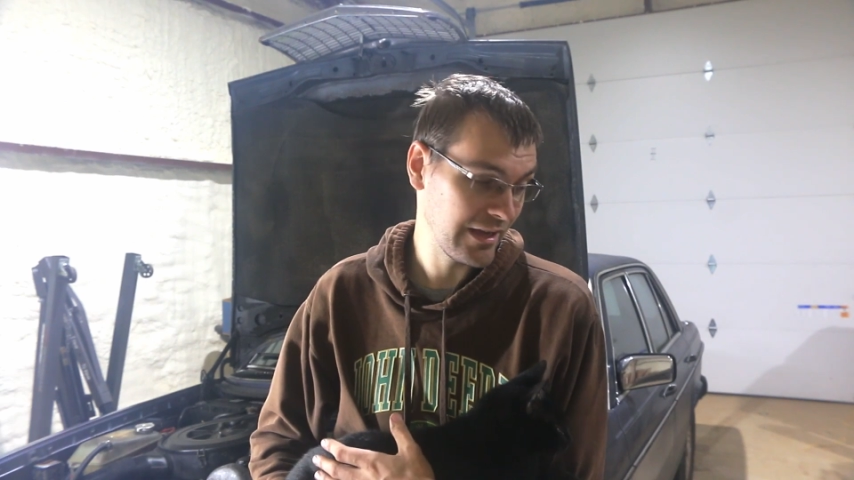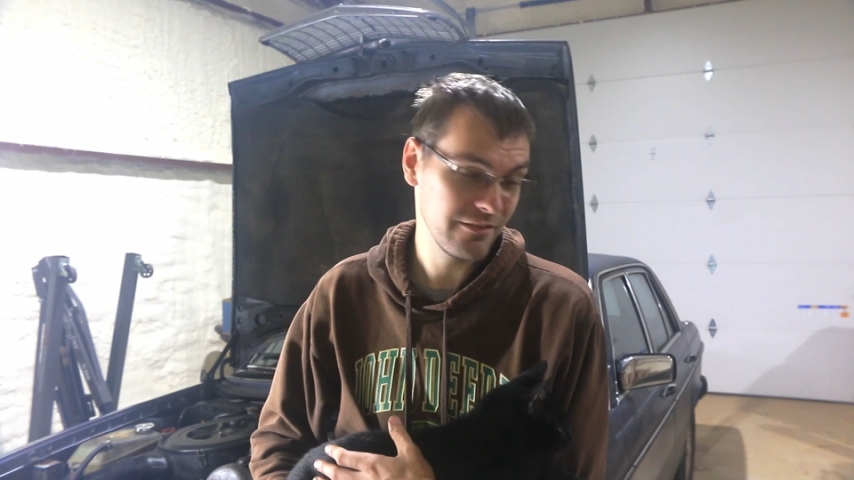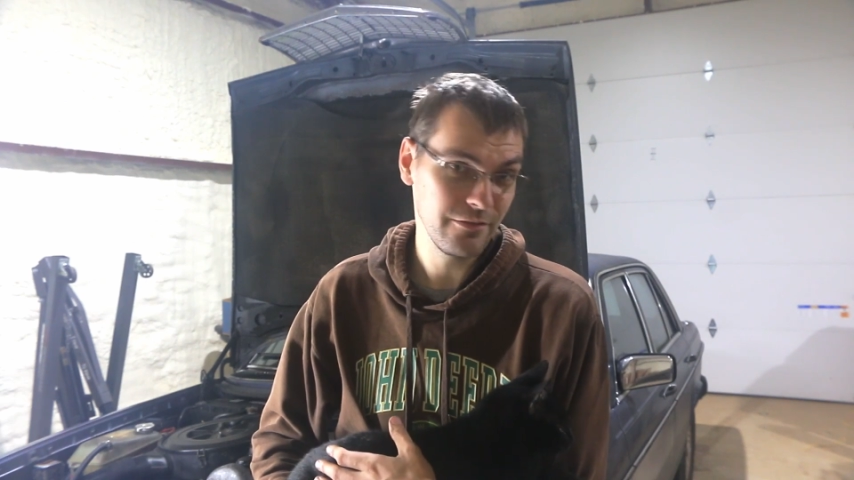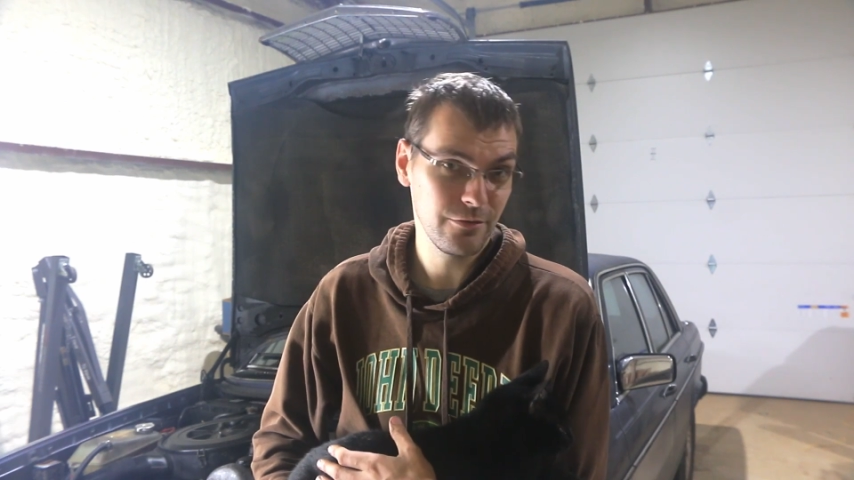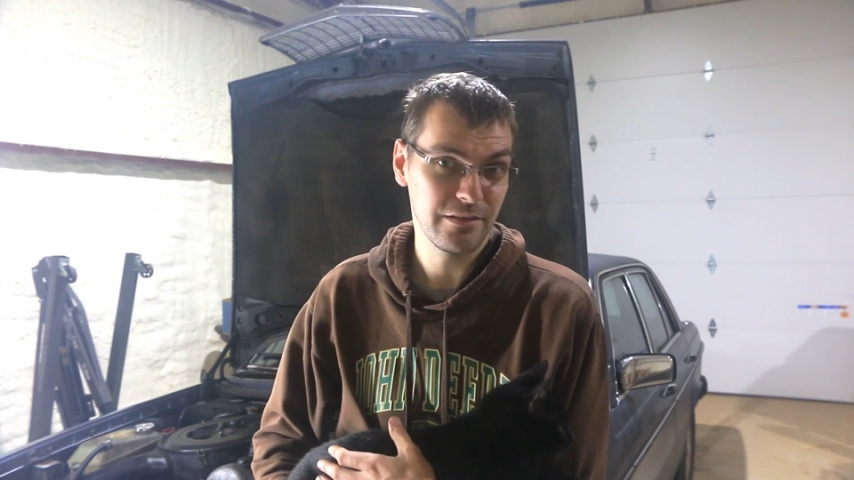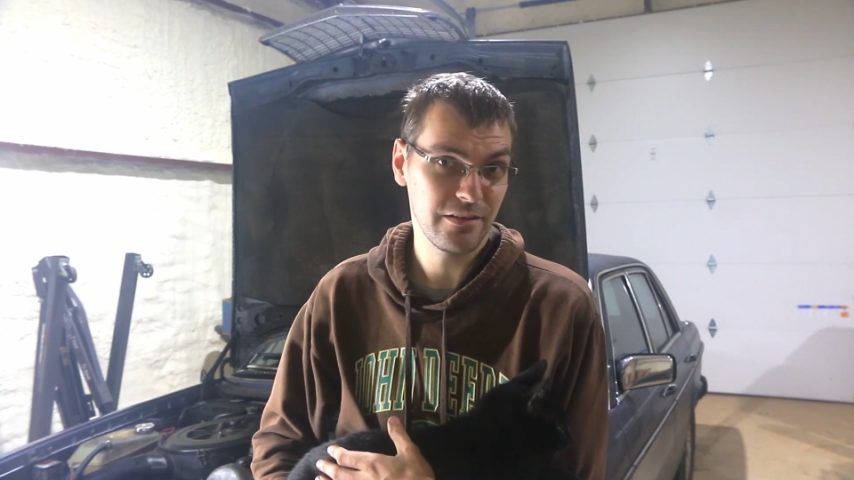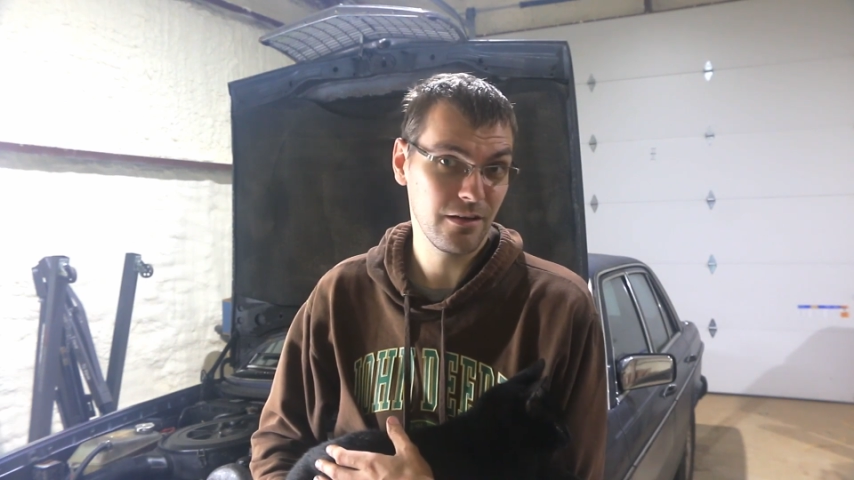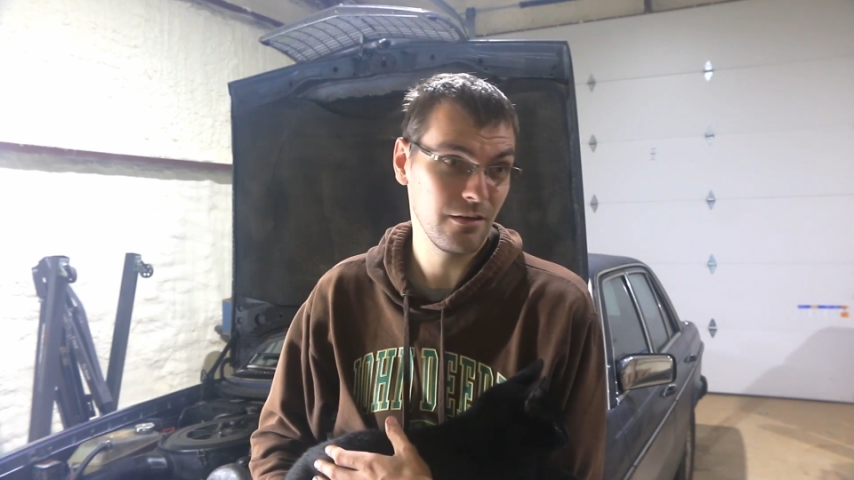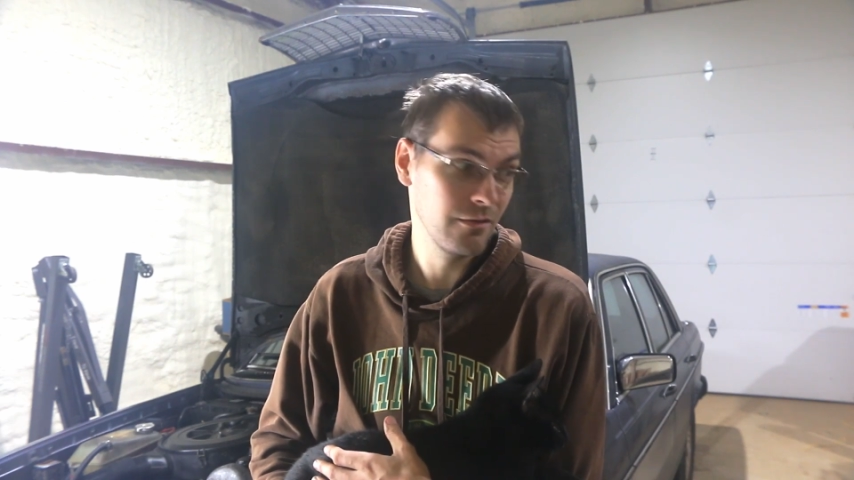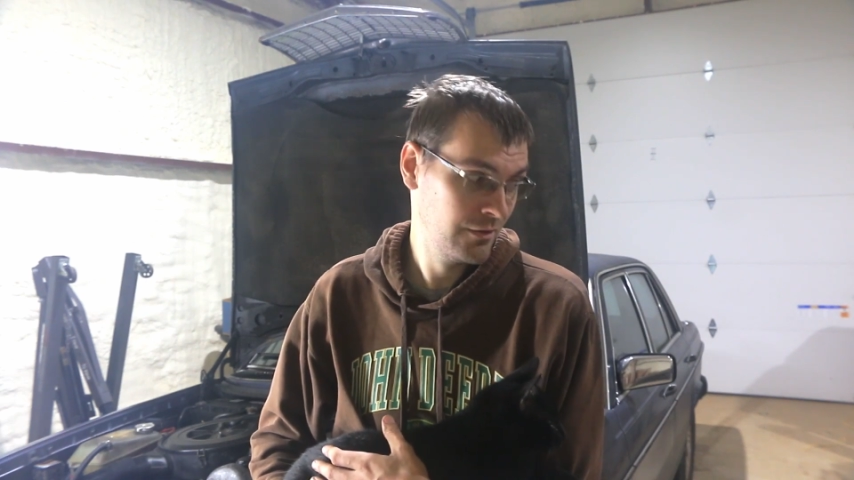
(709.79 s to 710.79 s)
As you can
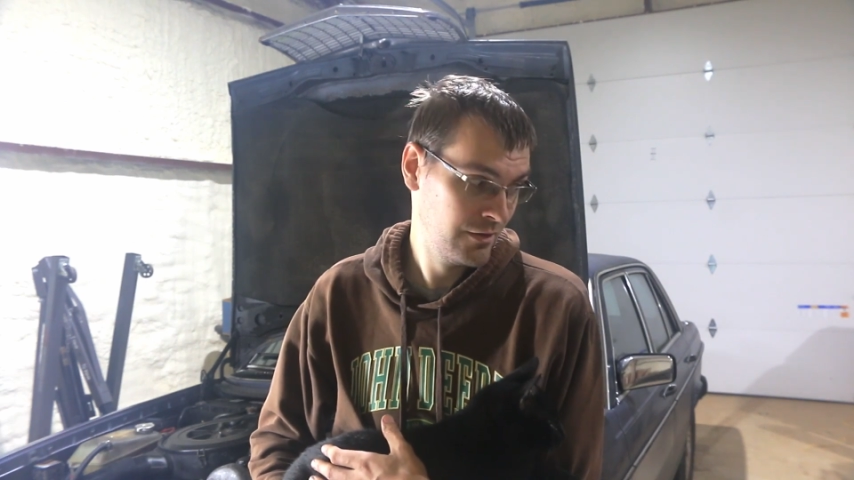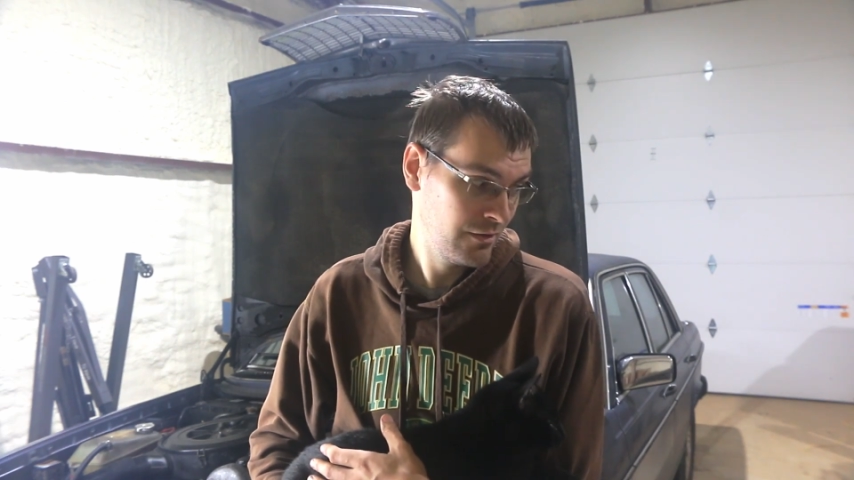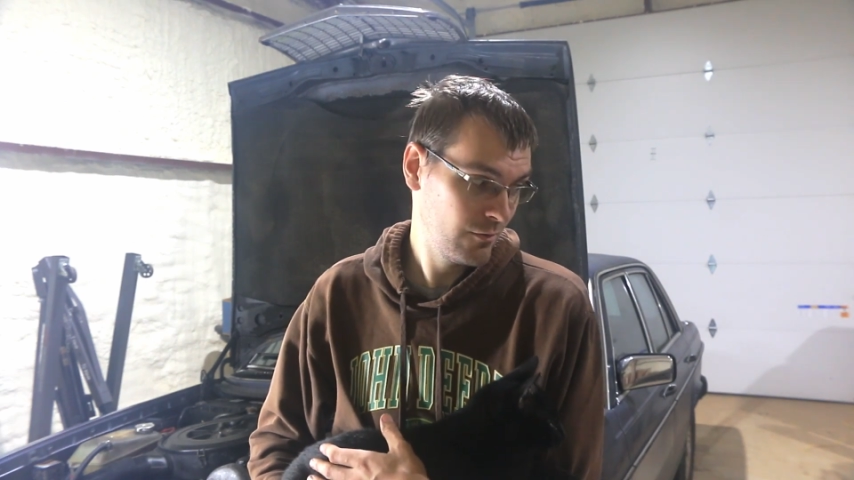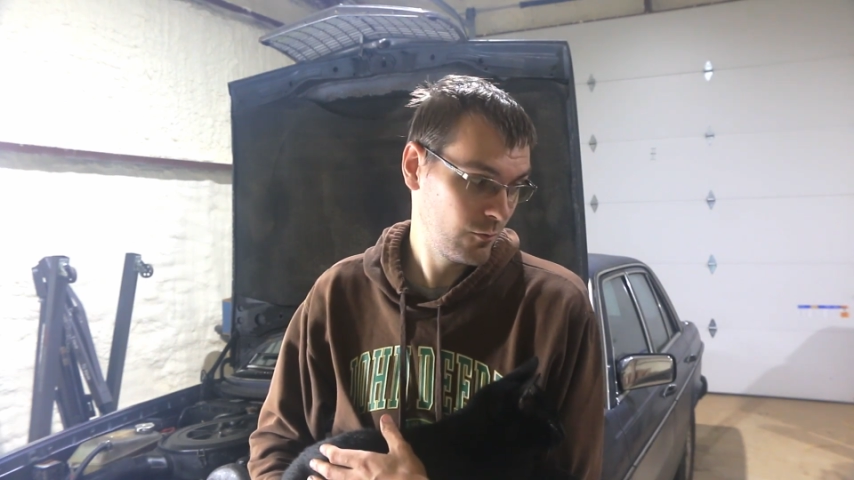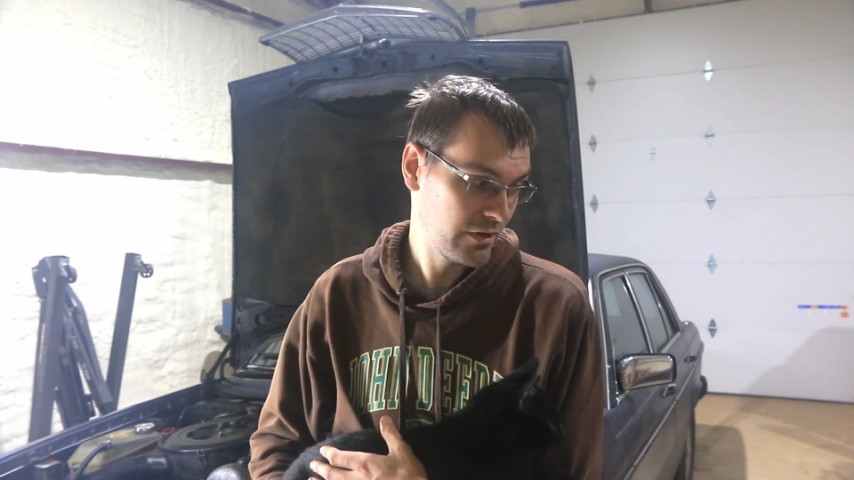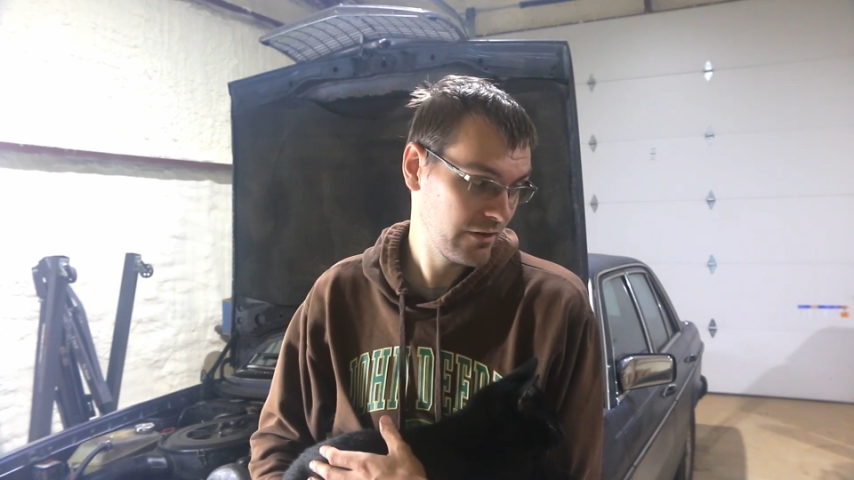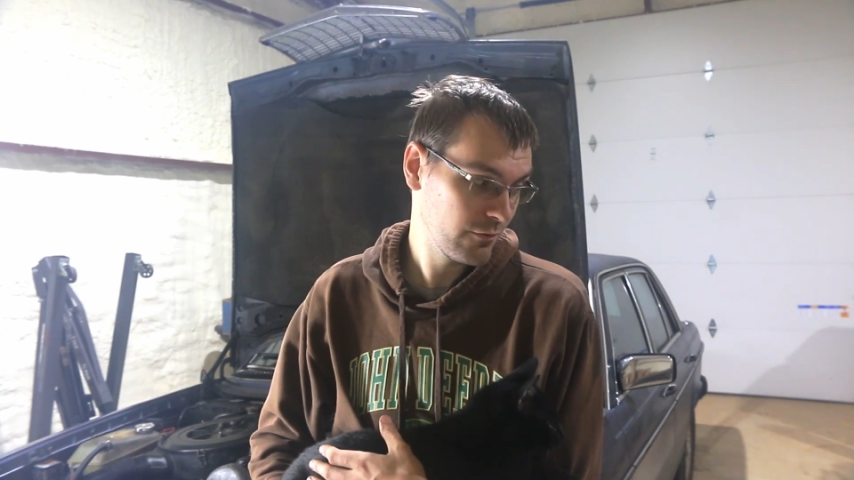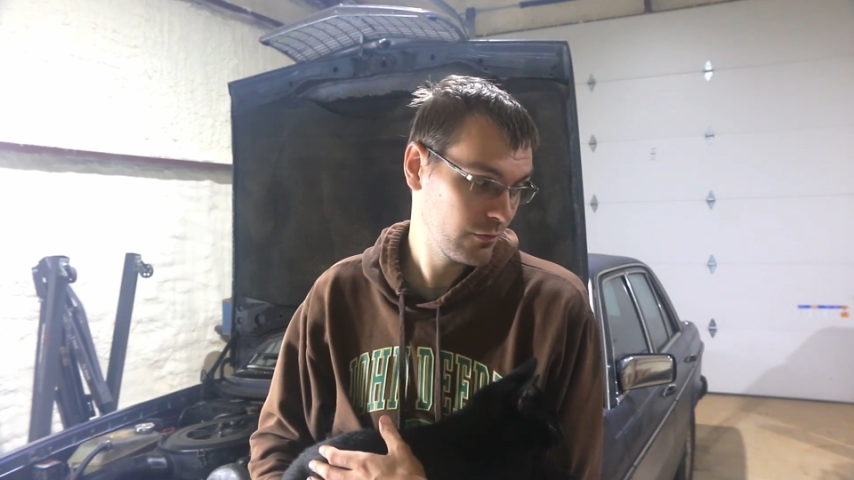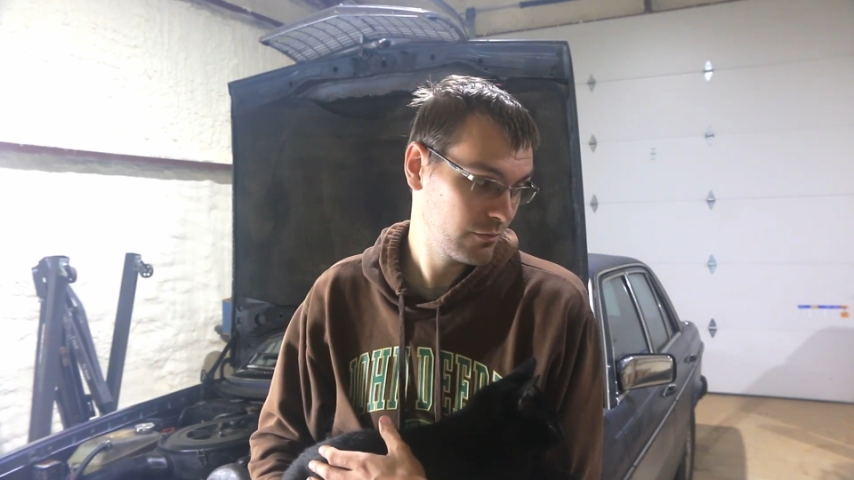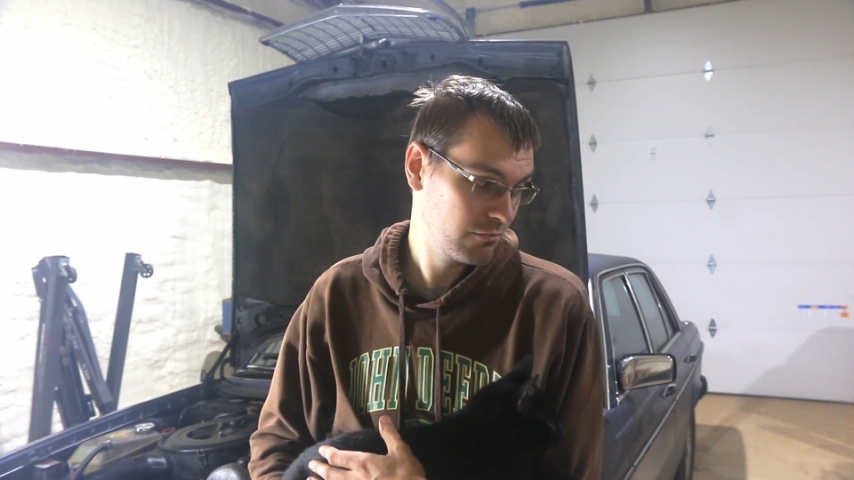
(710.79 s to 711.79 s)
tell,
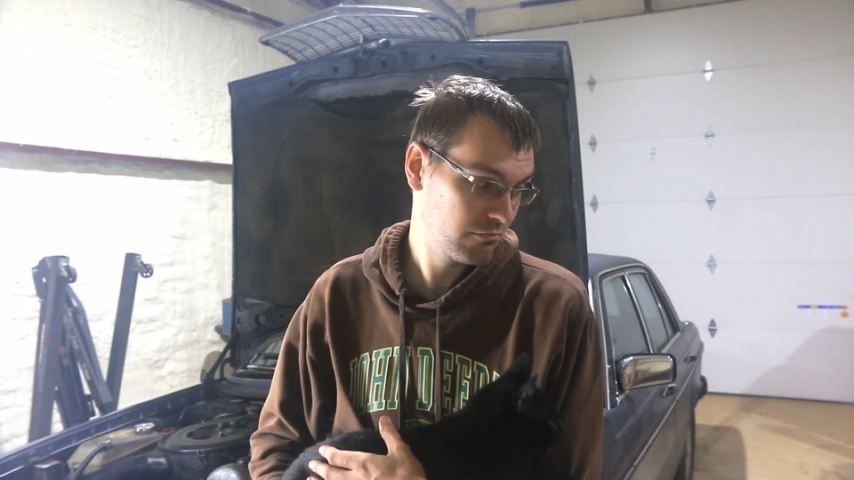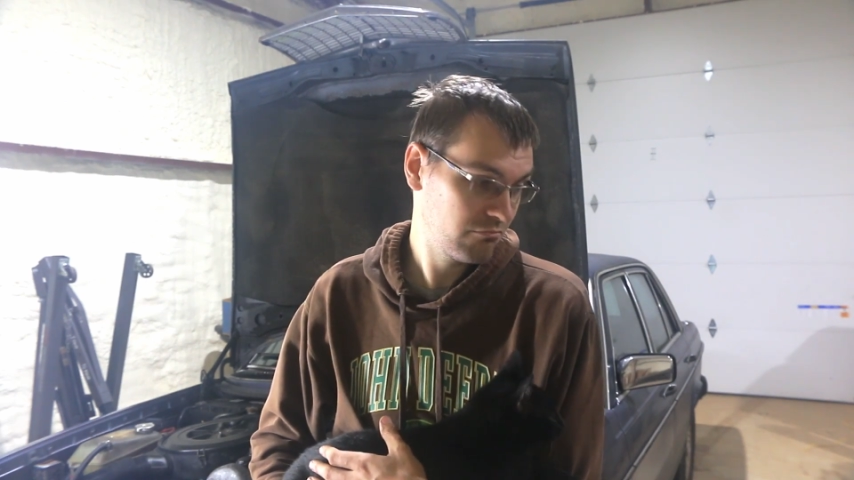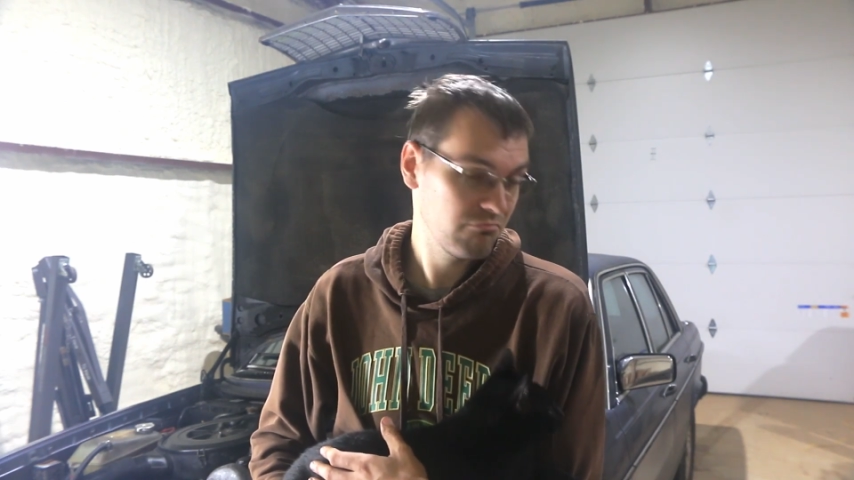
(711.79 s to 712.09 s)
whatever